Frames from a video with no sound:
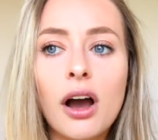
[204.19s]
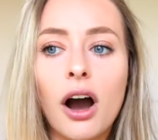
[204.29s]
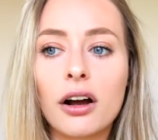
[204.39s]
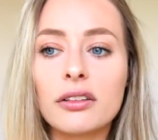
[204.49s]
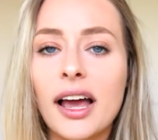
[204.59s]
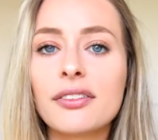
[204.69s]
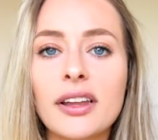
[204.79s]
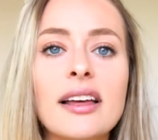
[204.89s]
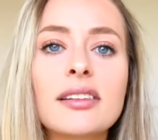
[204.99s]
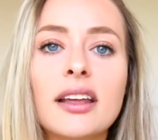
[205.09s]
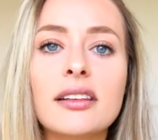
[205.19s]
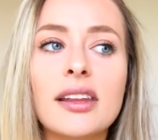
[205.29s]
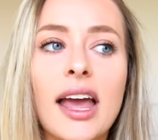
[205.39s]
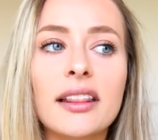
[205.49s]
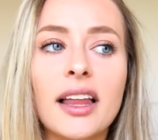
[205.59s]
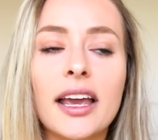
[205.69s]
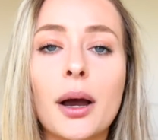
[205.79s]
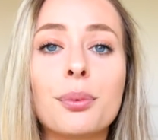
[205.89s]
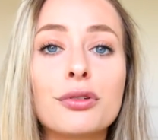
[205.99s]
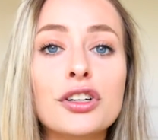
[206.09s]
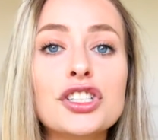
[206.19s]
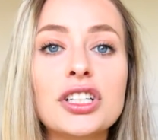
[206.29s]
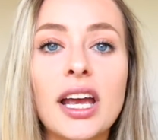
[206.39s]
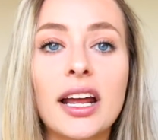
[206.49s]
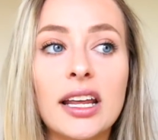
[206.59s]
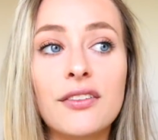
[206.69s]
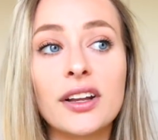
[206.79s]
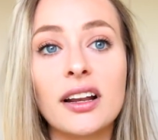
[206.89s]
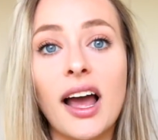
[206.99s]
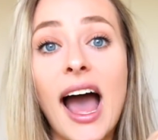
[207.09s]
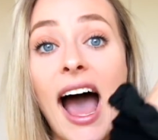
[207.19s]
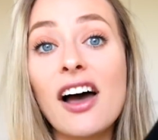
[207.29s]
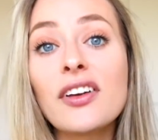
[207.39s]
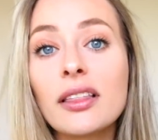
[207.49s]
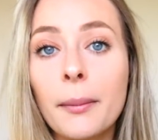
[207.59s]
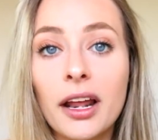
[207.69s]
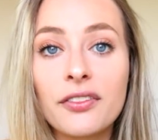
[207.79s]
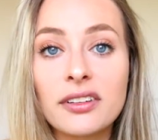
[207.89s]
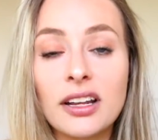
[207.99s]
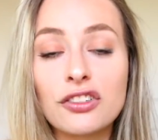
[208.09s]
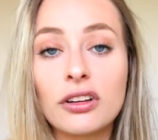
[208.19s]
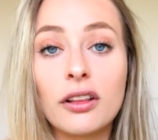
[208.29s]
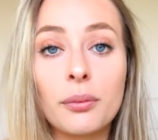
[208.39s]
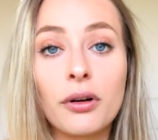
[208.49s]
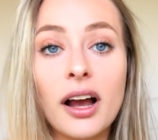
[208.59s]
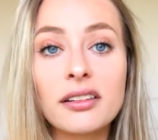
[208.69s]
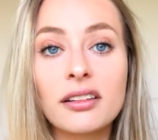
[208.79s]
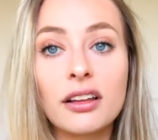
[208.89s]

our life lessons and like appreciate even having the manifestation in the process,